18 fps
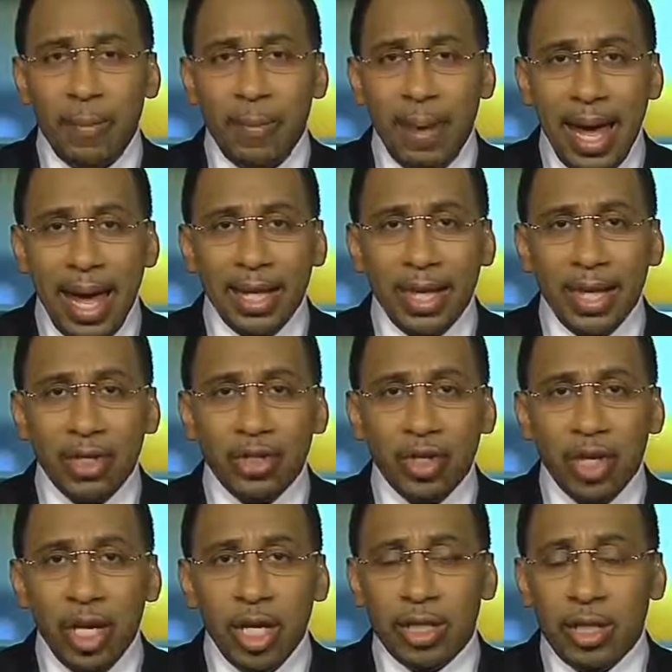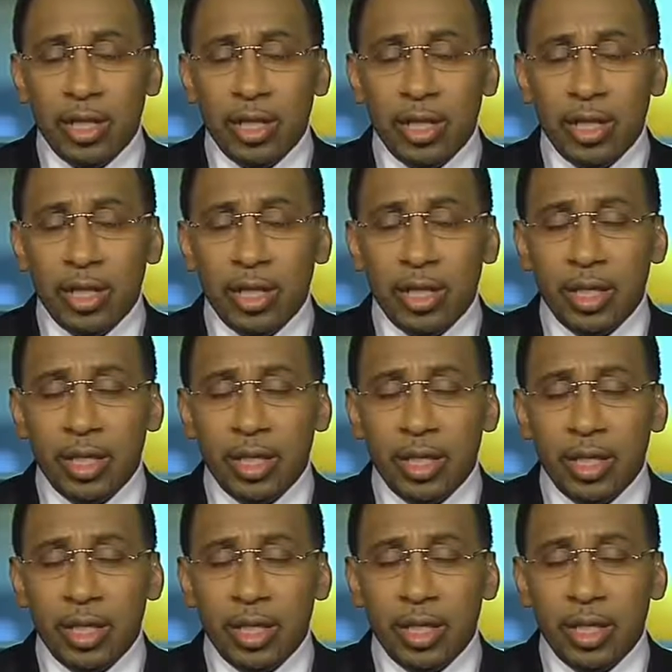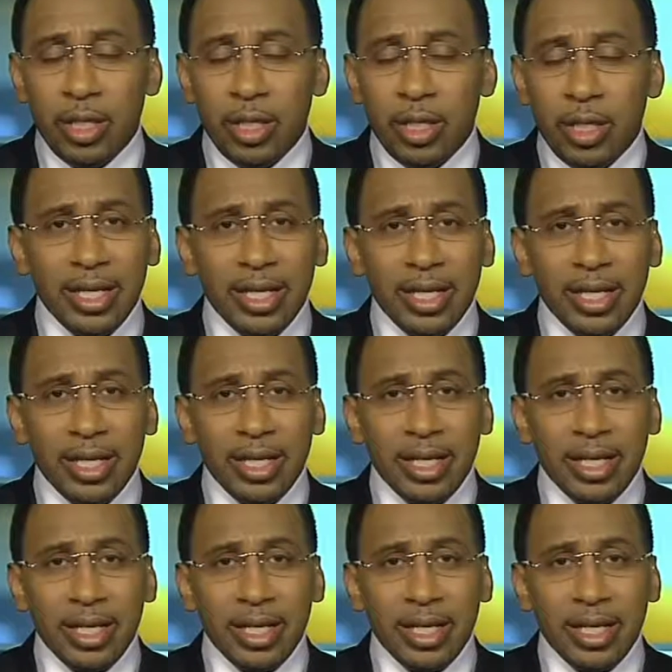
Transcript: manage to be in this position.